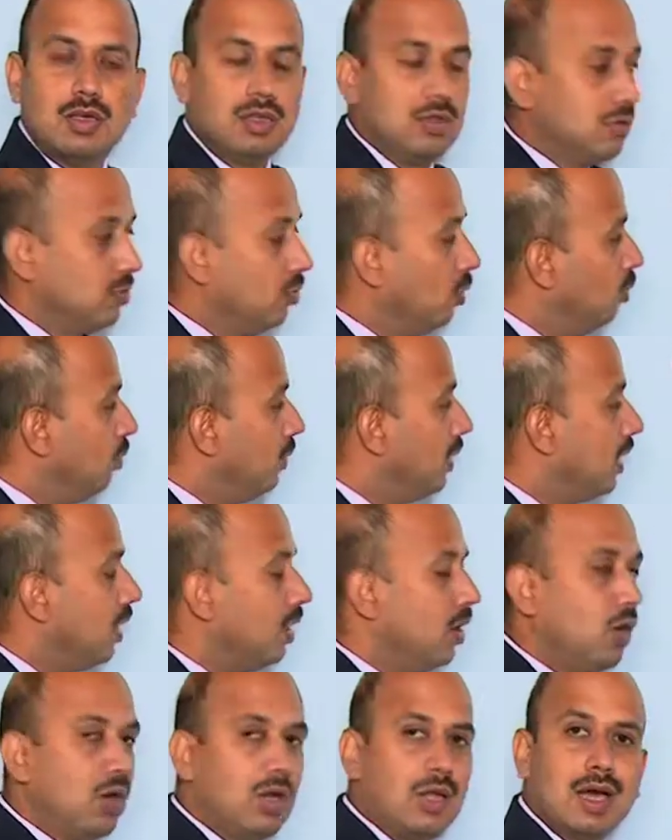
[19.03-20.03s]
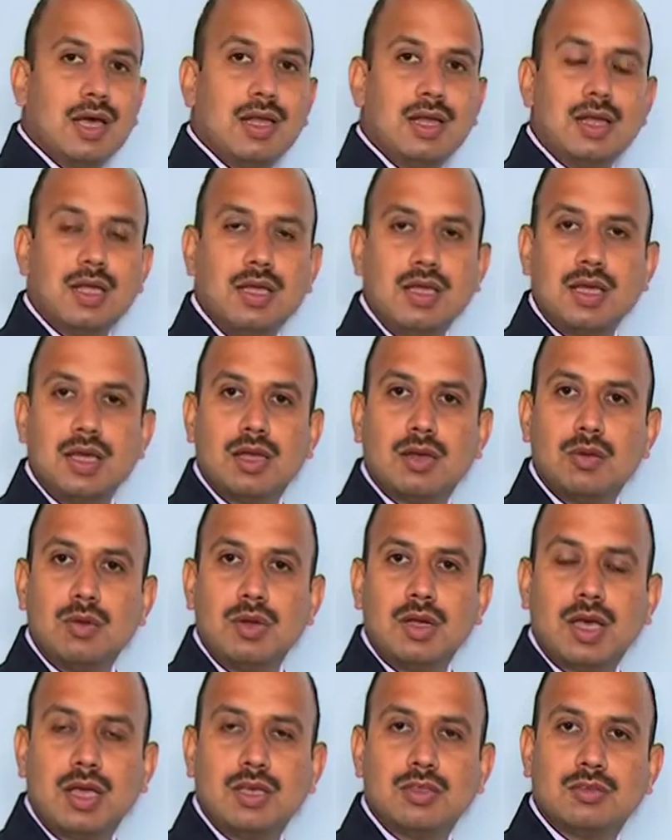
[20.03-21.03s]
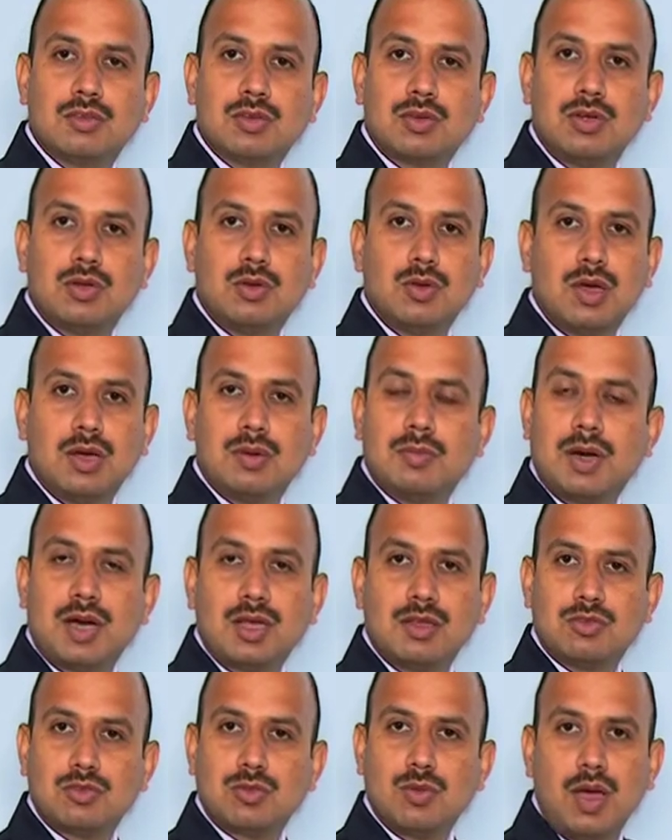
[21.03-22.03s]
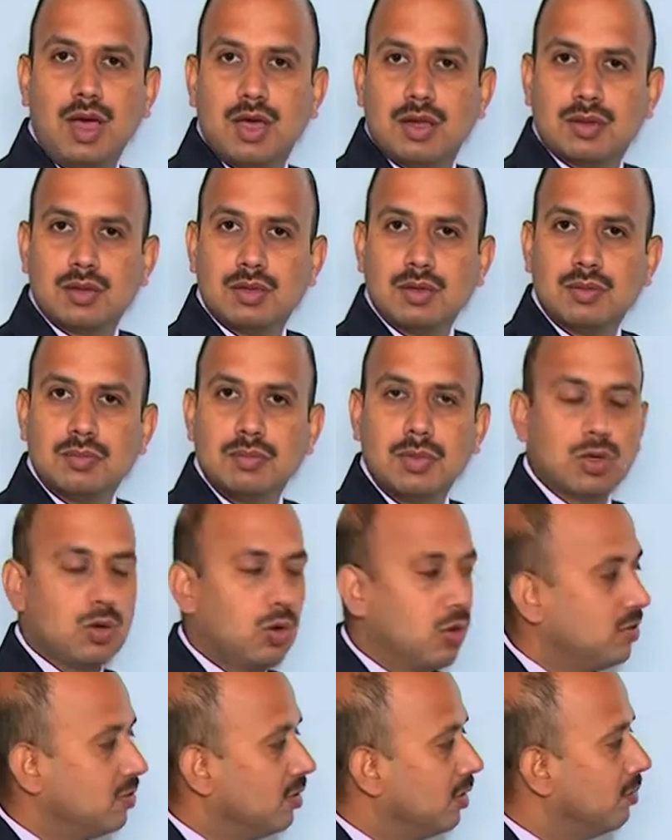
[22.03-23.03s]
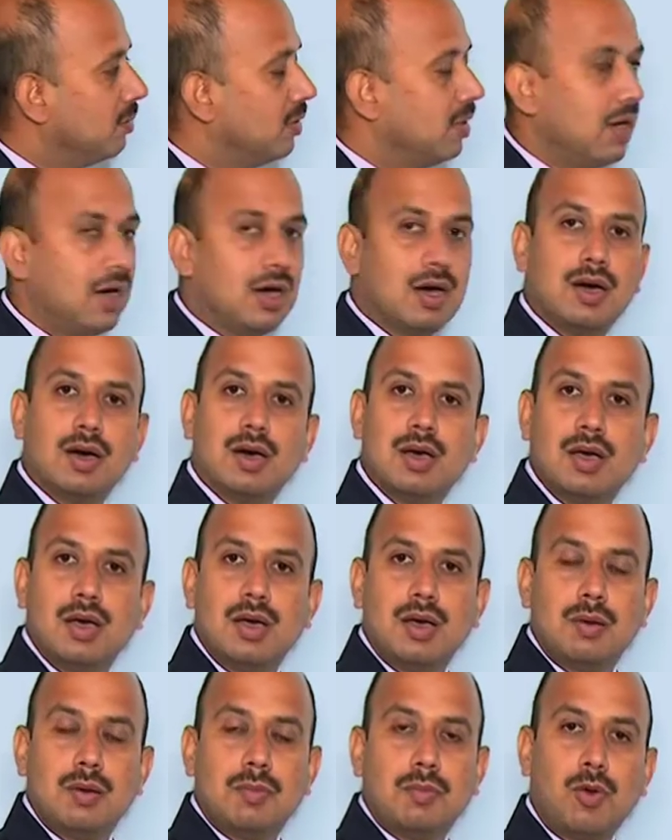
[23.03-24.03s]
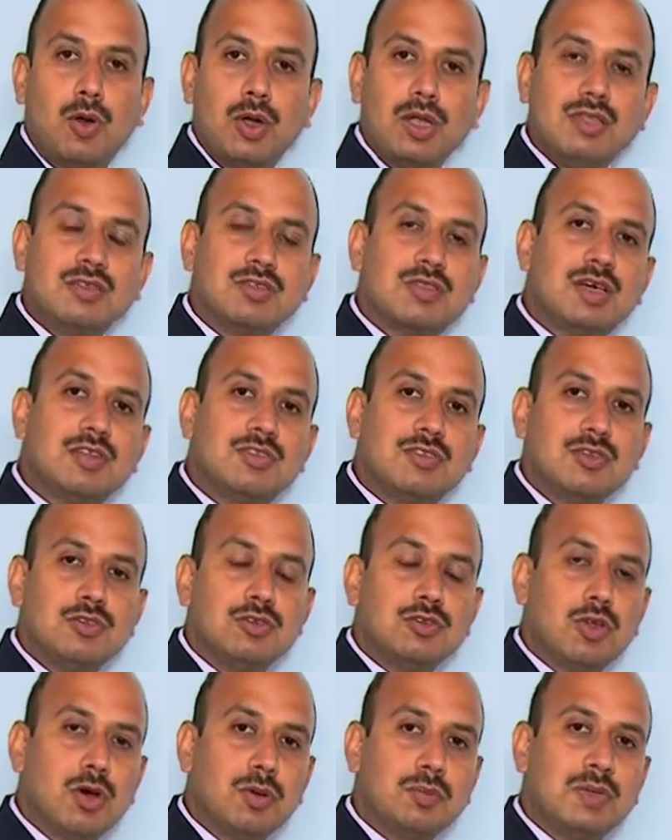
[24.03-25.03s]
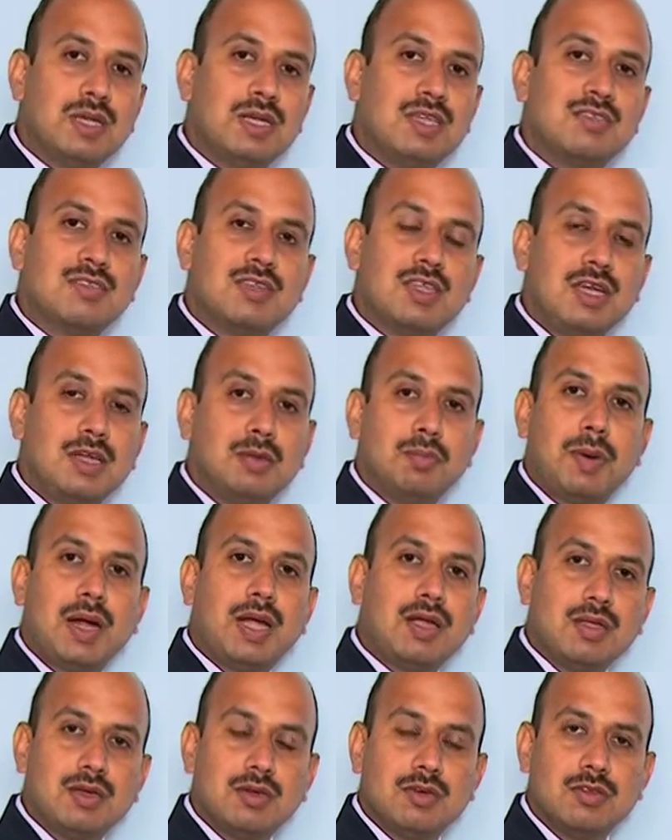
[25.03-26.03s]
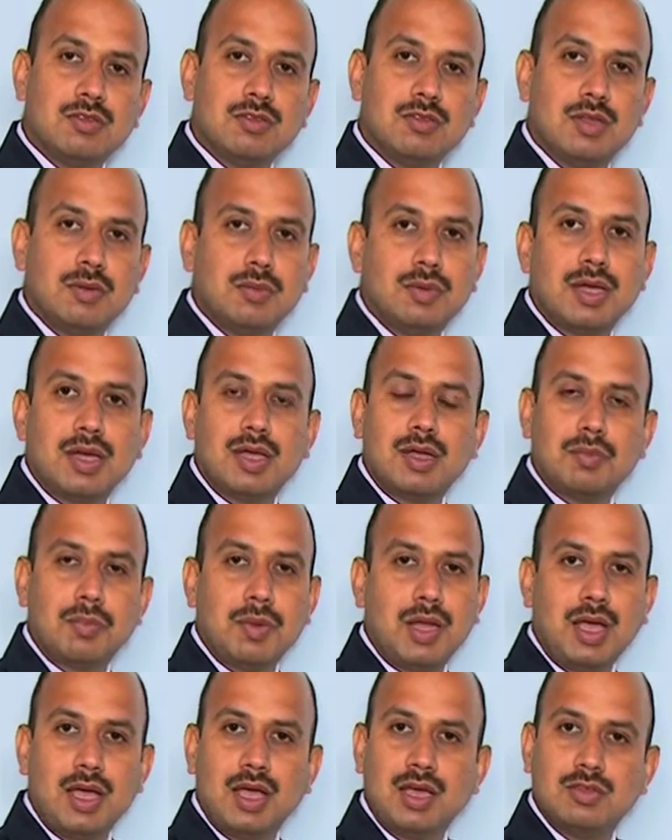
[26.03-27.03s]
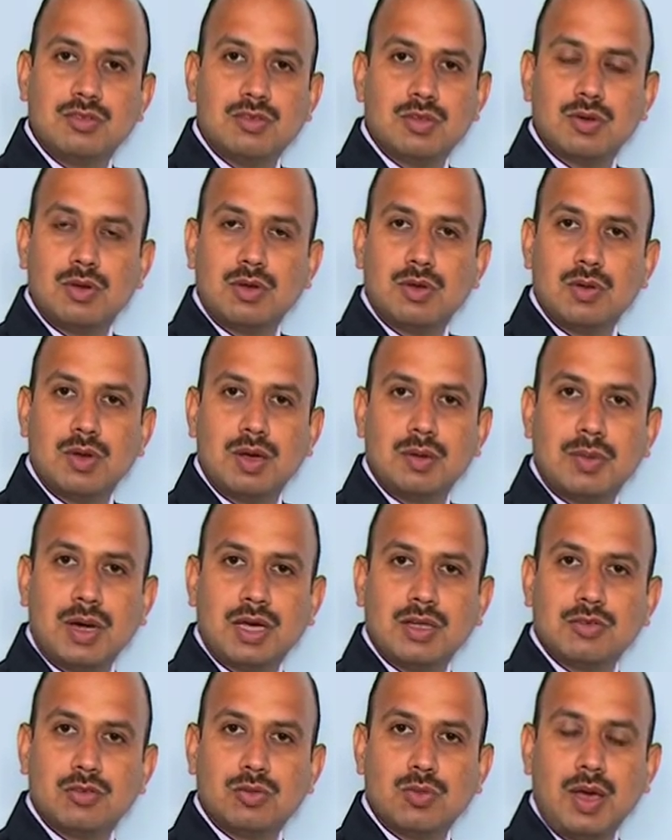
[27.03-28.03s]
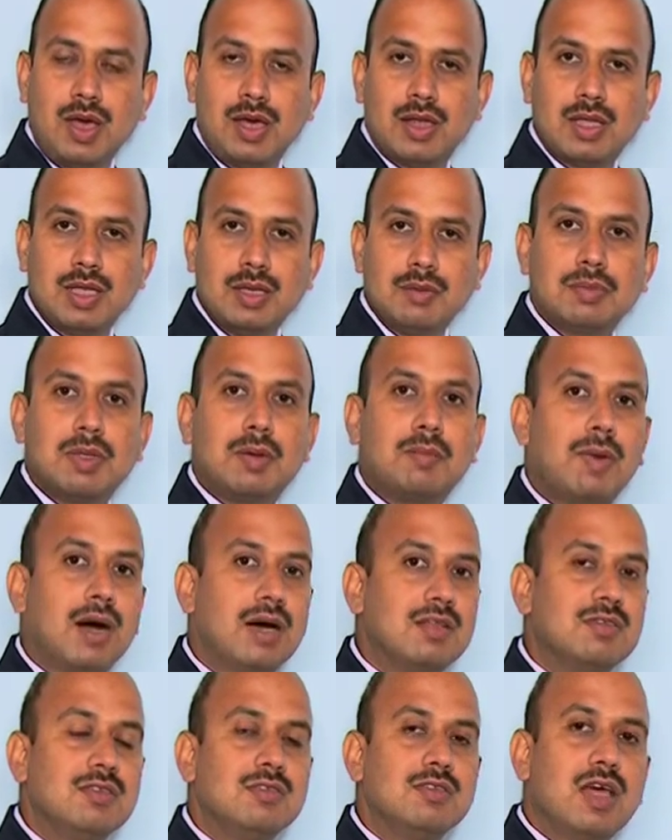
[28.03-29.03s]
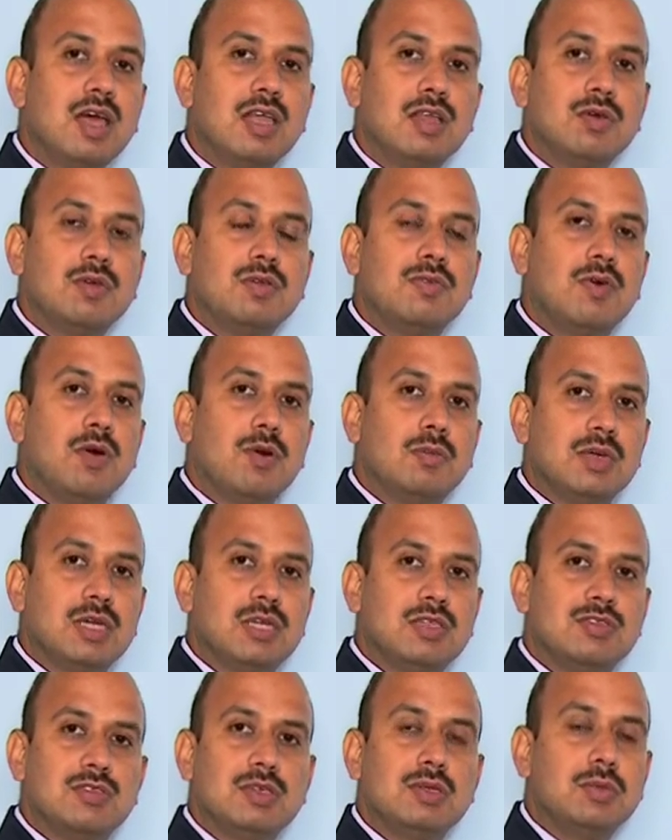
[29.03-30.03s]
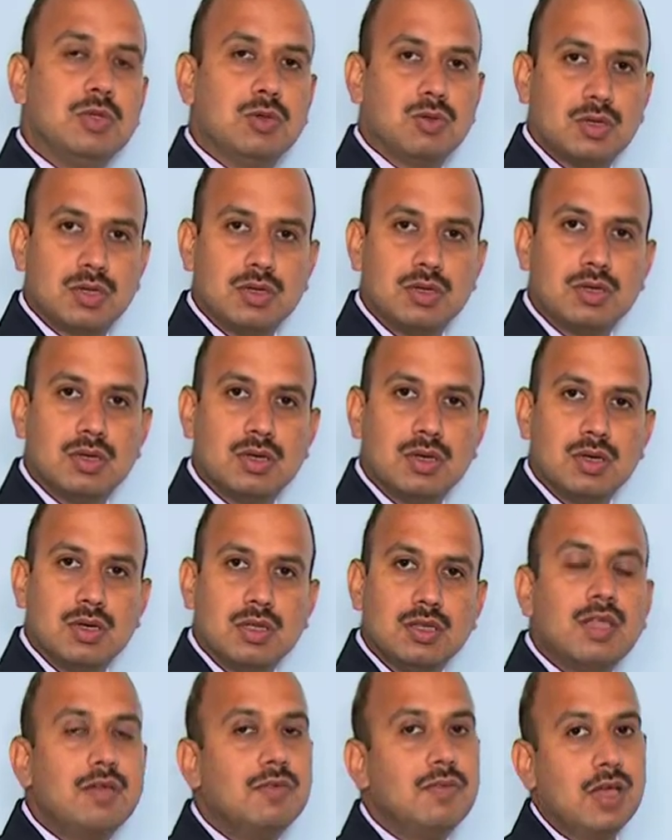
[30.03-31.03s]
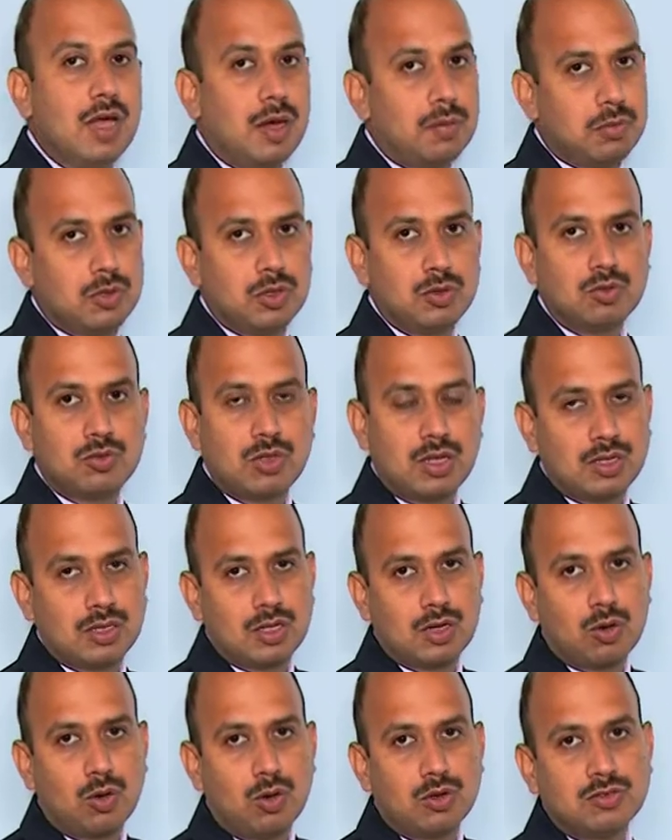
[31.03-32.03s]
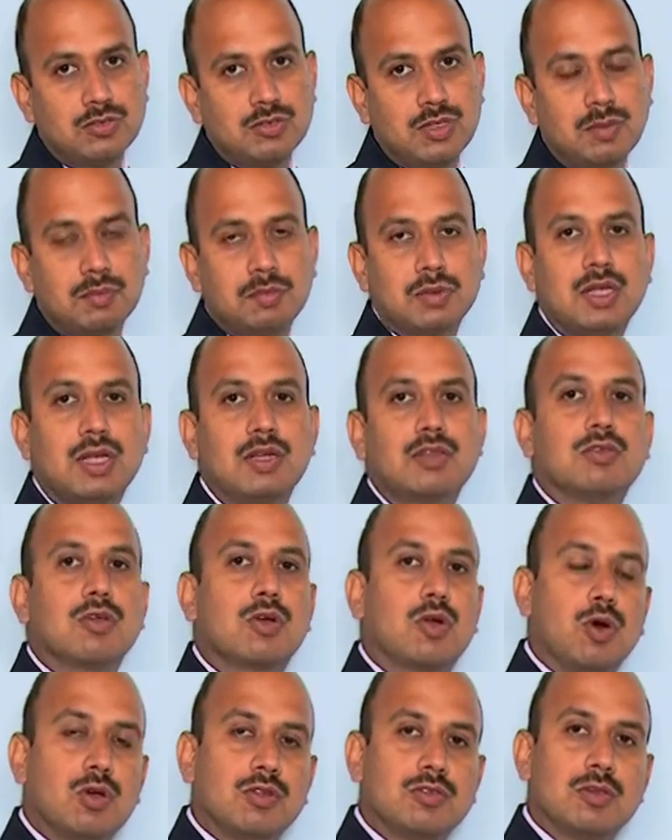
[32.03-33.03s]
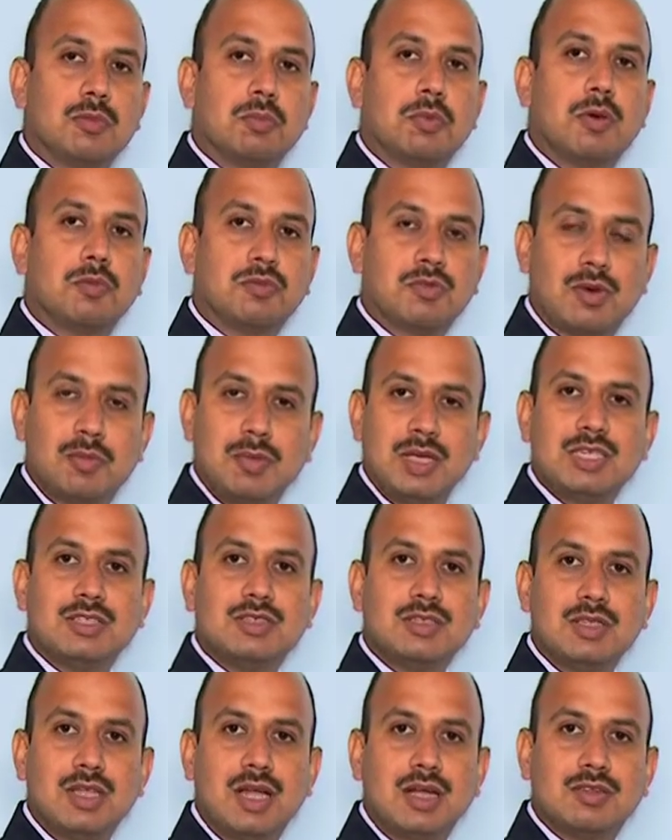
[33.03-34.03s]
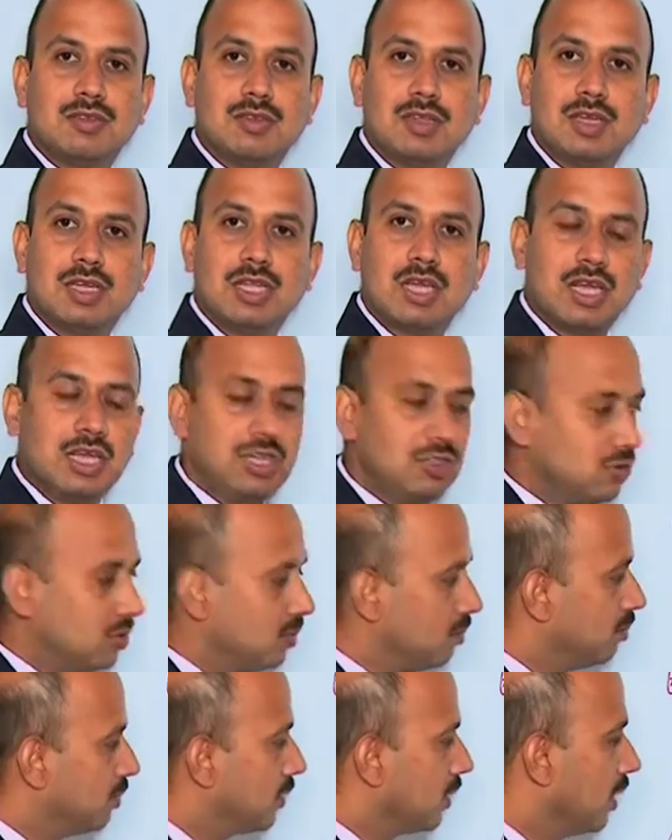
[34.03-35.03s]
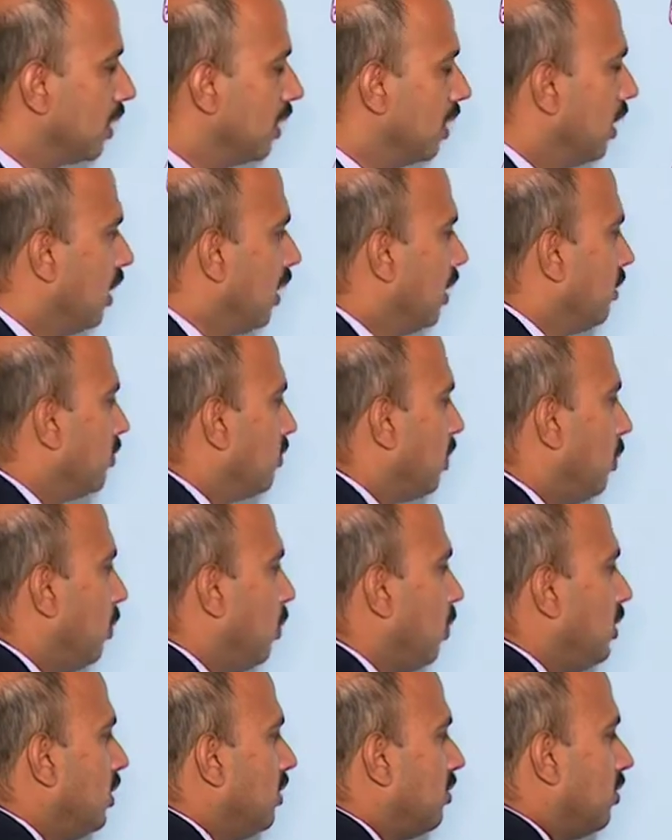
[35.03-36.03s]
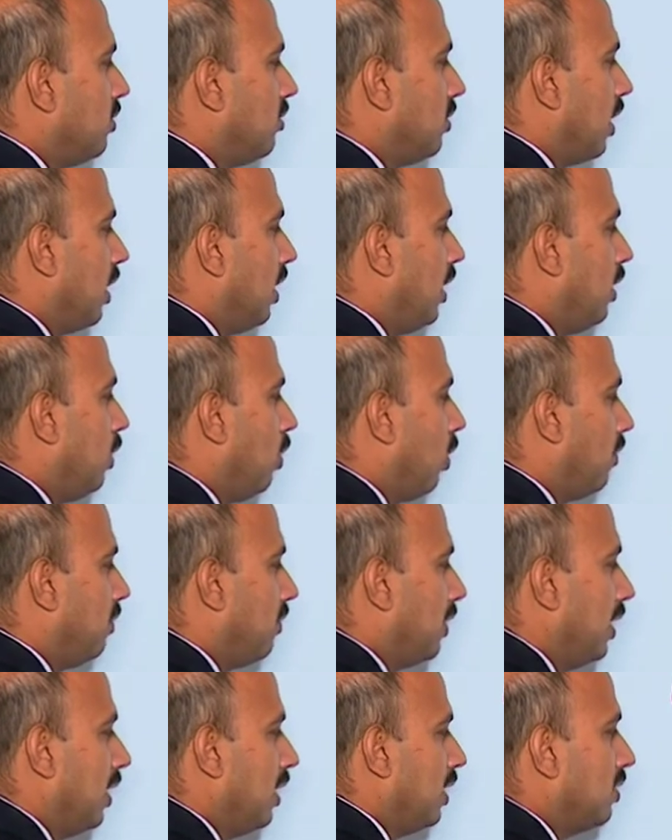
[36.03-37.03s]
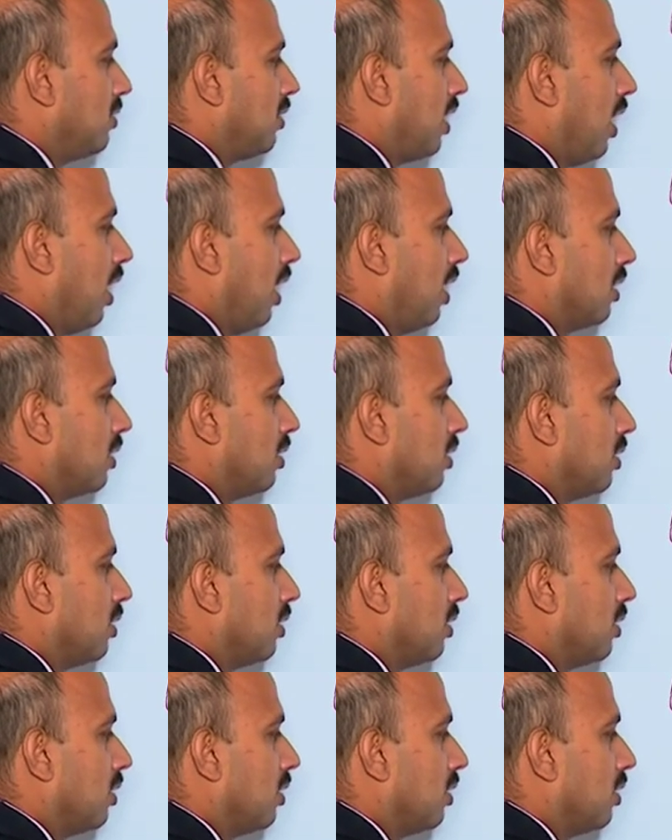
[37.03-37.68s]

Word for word: So, we cannot directly calculate I is equal to mr square, because if the bodies consist of the discrete particles, then we can apply I is equal to mr square. If the masses are uniformly distributed, then we have to use another concept, that is the concept of summation, that is integration. Suppose this is a ring of radius r.